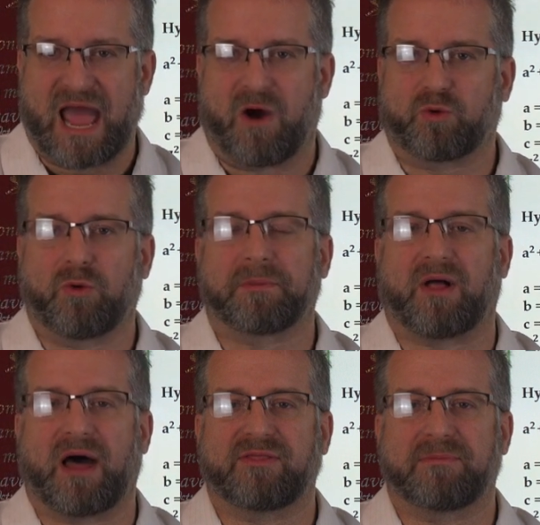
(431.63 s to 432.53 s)
how to
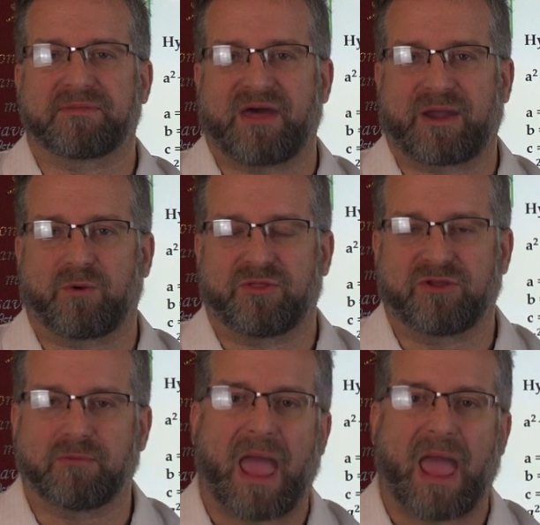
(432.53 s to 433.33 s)
apply the Pythagorean theorem,